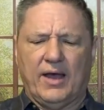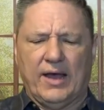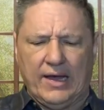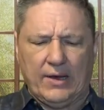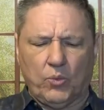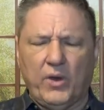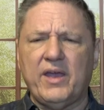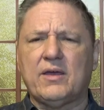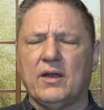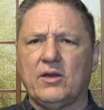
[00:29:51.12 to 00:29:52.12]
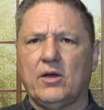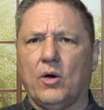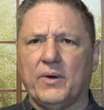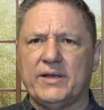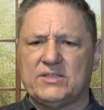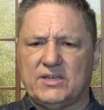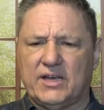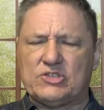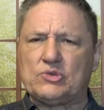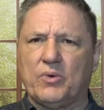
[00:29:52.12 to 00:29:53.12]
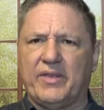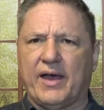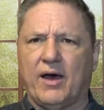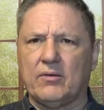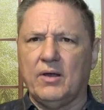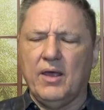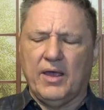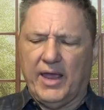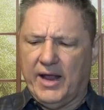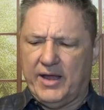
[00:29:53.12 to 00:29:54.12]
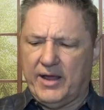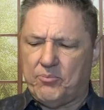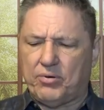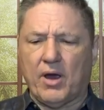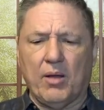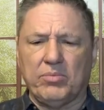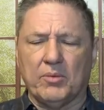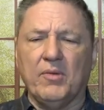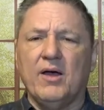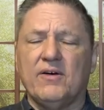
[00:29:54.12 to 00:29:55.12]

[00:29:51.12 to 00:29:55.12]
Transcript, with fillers: Uh, we can coexist without any problem.